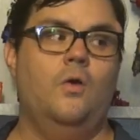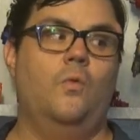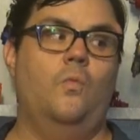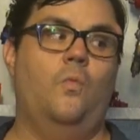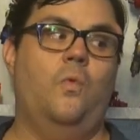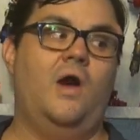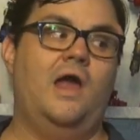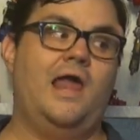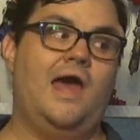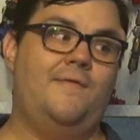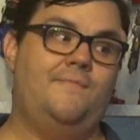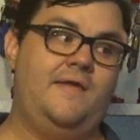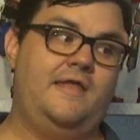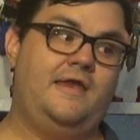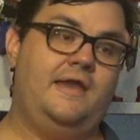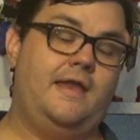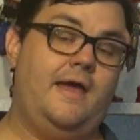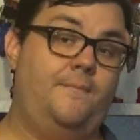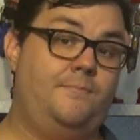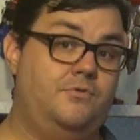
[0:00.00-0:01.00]
What I've
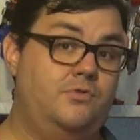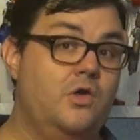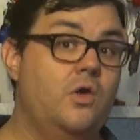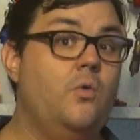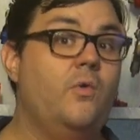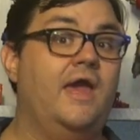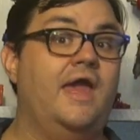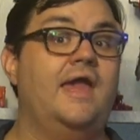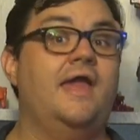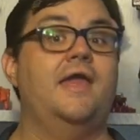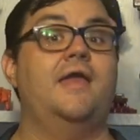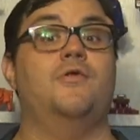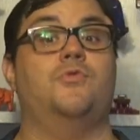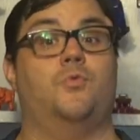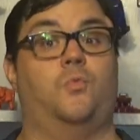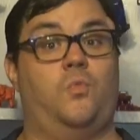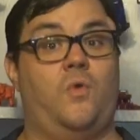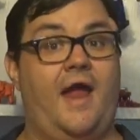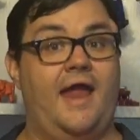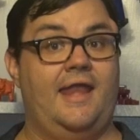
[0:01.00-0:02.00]
ended up doing is
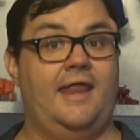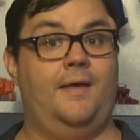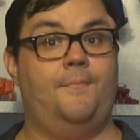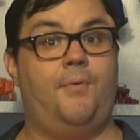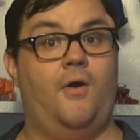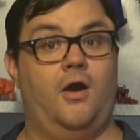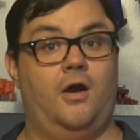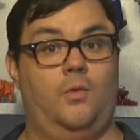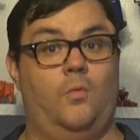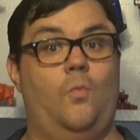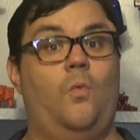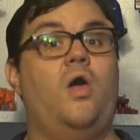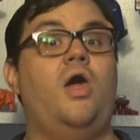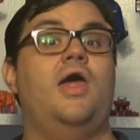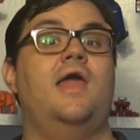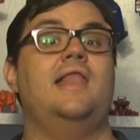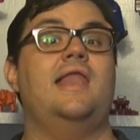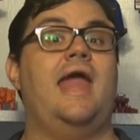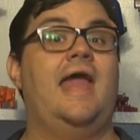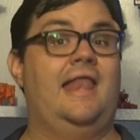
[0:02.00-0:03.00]
writing part
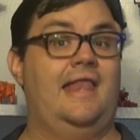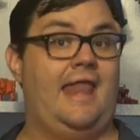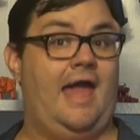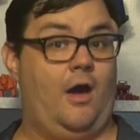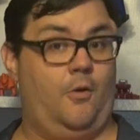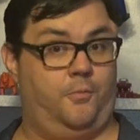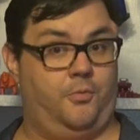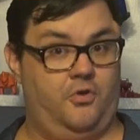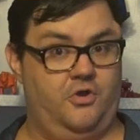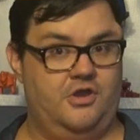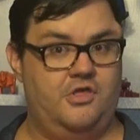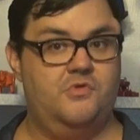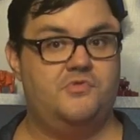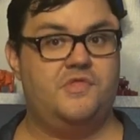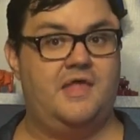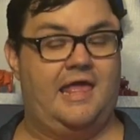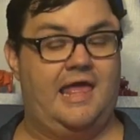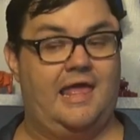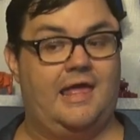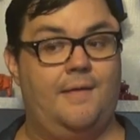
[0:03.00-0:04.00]
one and now
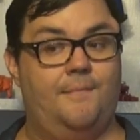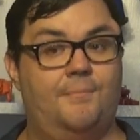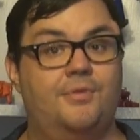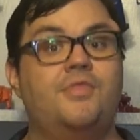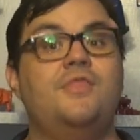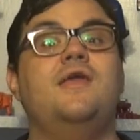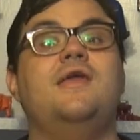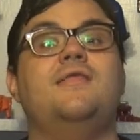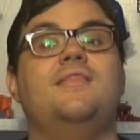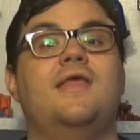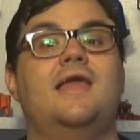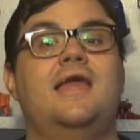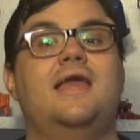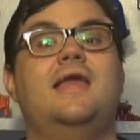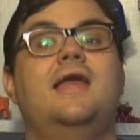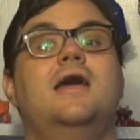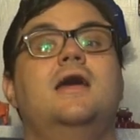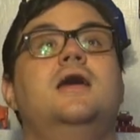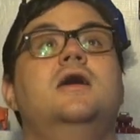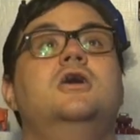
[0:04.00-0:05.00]
producing it
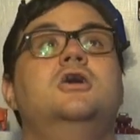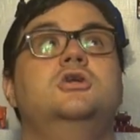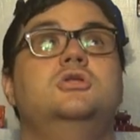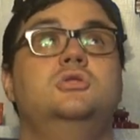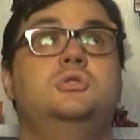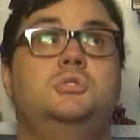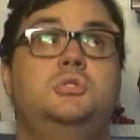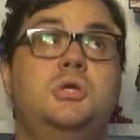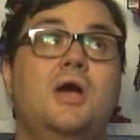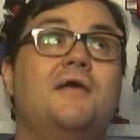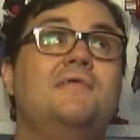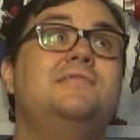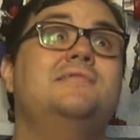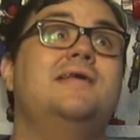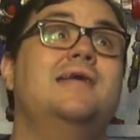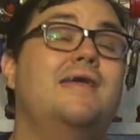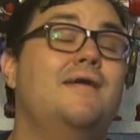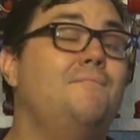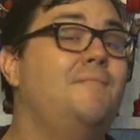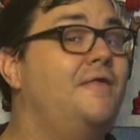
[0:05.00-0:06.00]
completely just
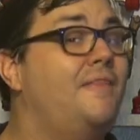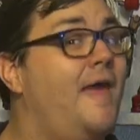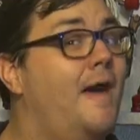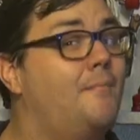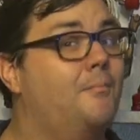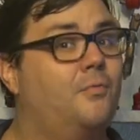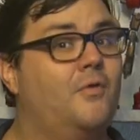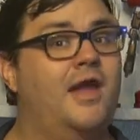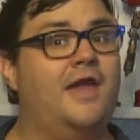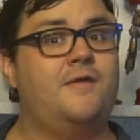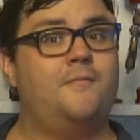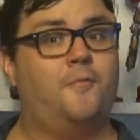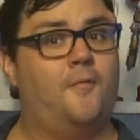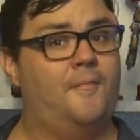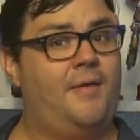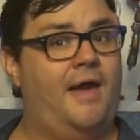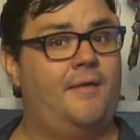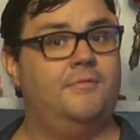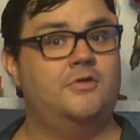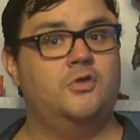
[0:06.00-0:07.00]
to give me that break
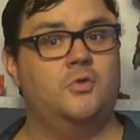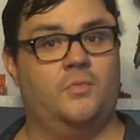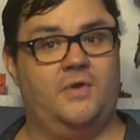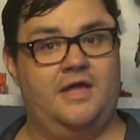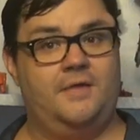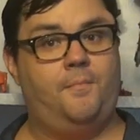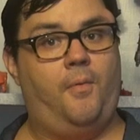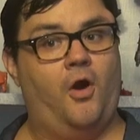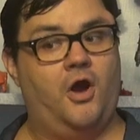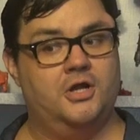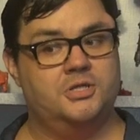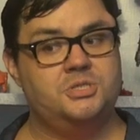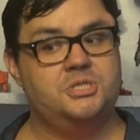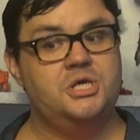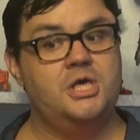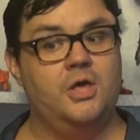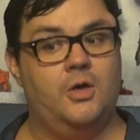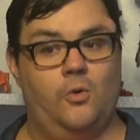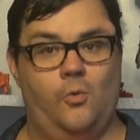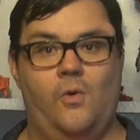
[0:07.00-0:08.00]
from having to read part
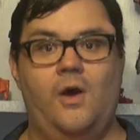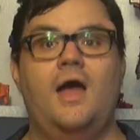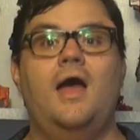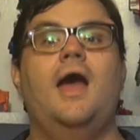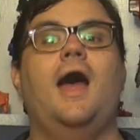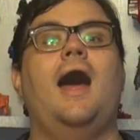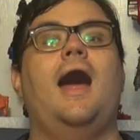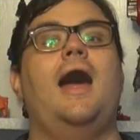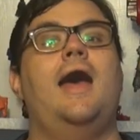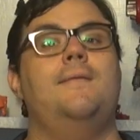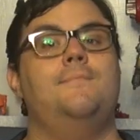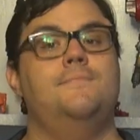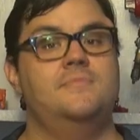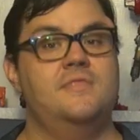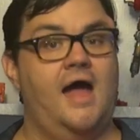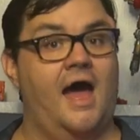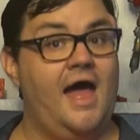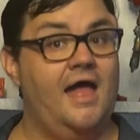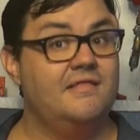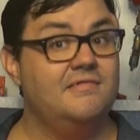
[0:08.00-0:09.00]
two. I'm
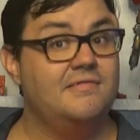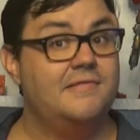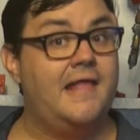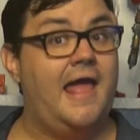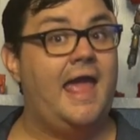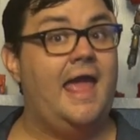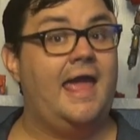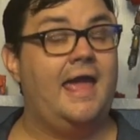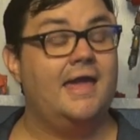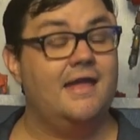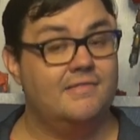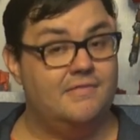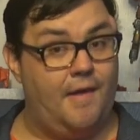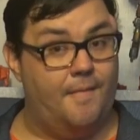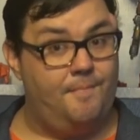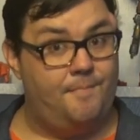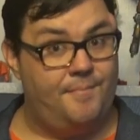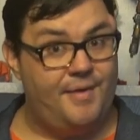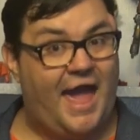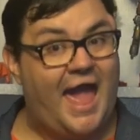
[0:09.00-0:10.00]
not saying it's a
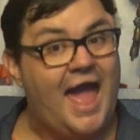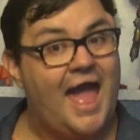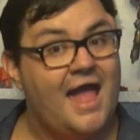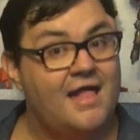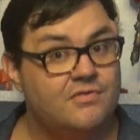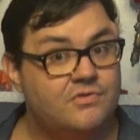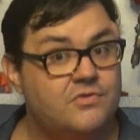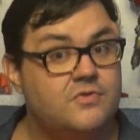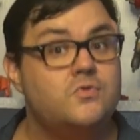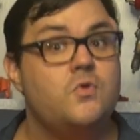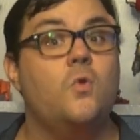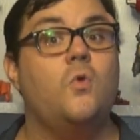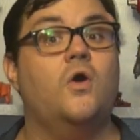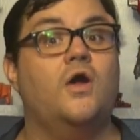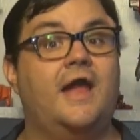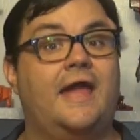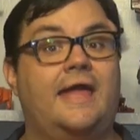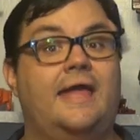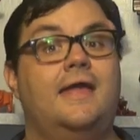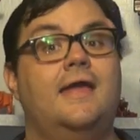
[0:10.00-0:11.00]
bad
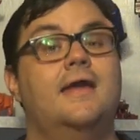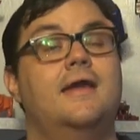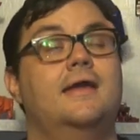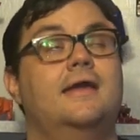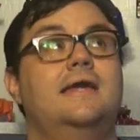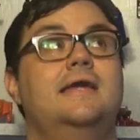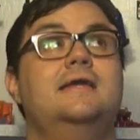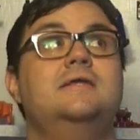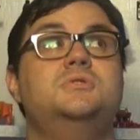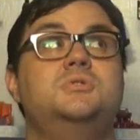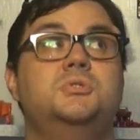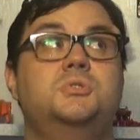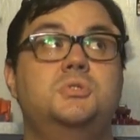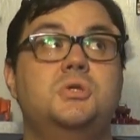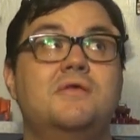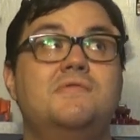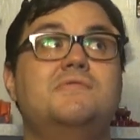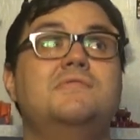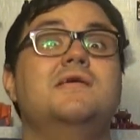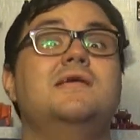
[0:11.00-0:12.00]
story, it's
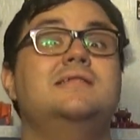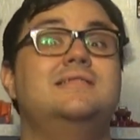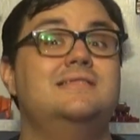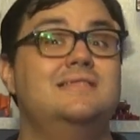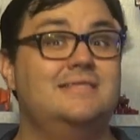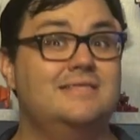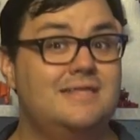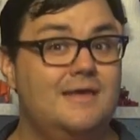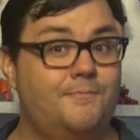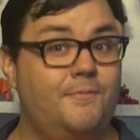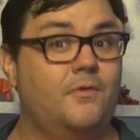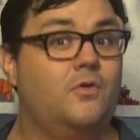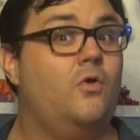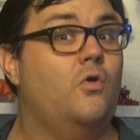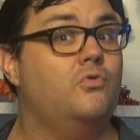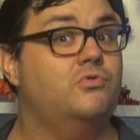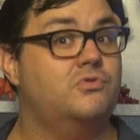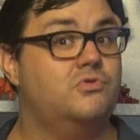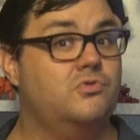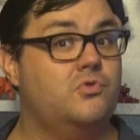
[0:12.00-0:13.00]
just a
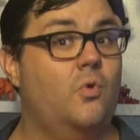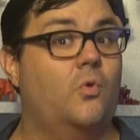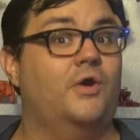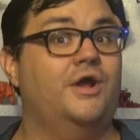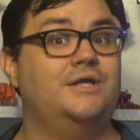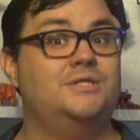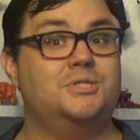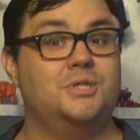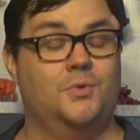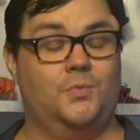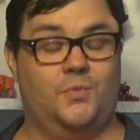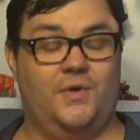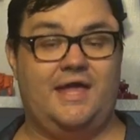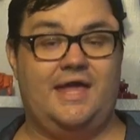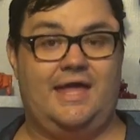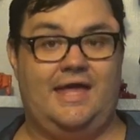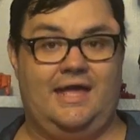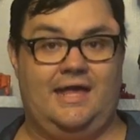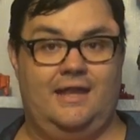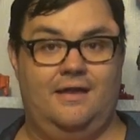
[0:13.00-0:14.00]
difficult story to
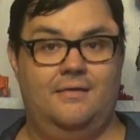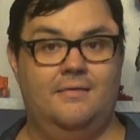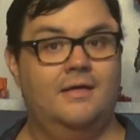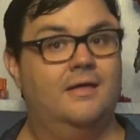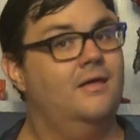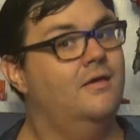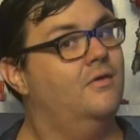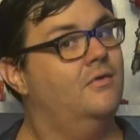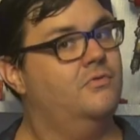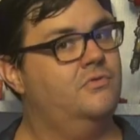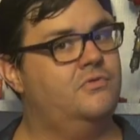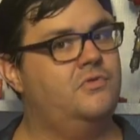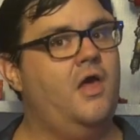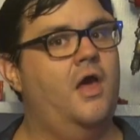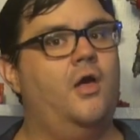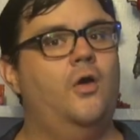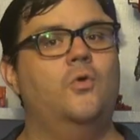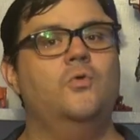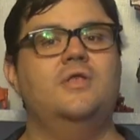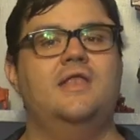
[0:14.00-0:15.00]
read.
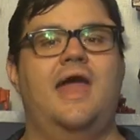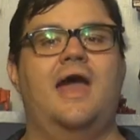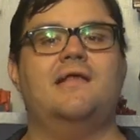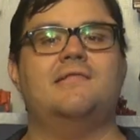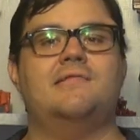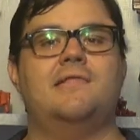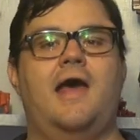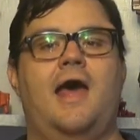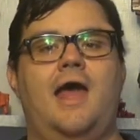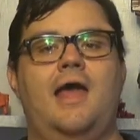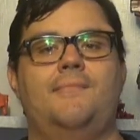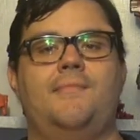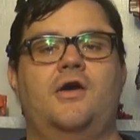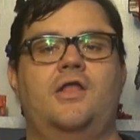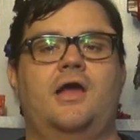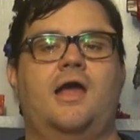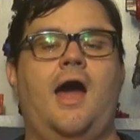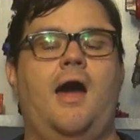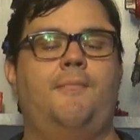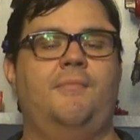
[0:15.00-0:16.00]
So next time
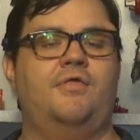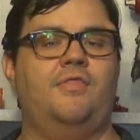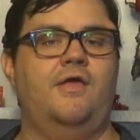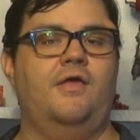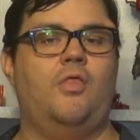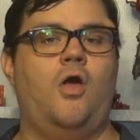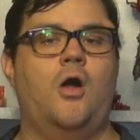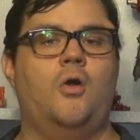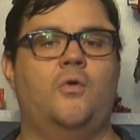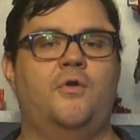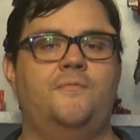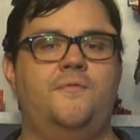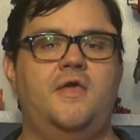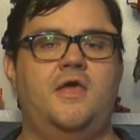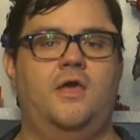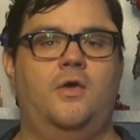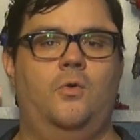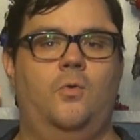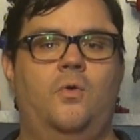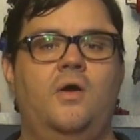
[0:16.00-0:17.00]
on A Comically Long
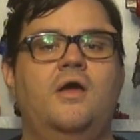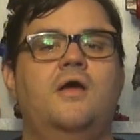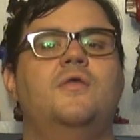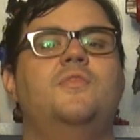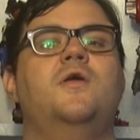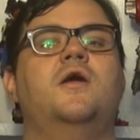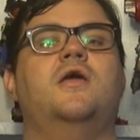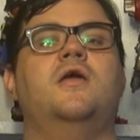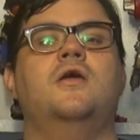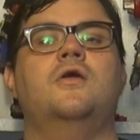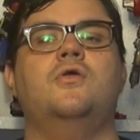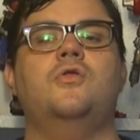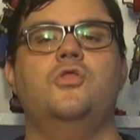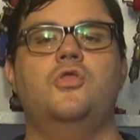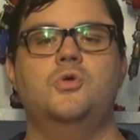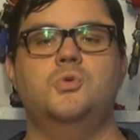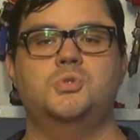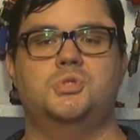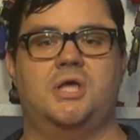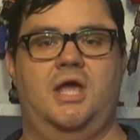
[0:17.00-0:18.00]
Review, the
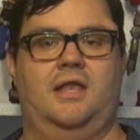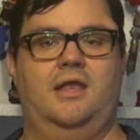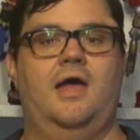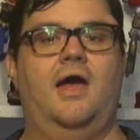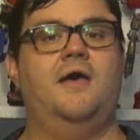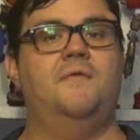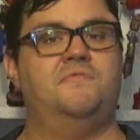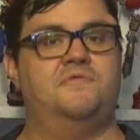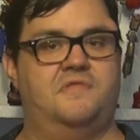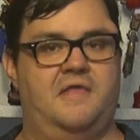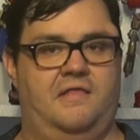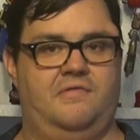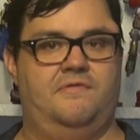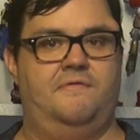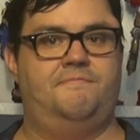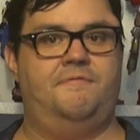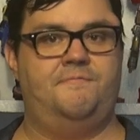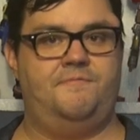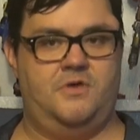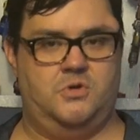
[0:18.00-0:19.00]
conclusion of Sins
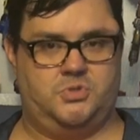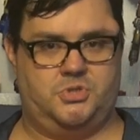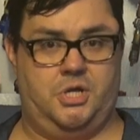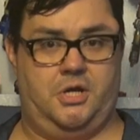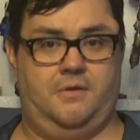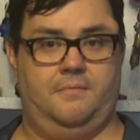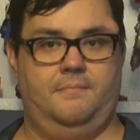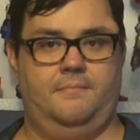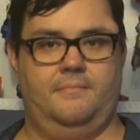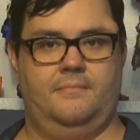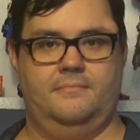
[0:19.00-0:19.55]
of the Future.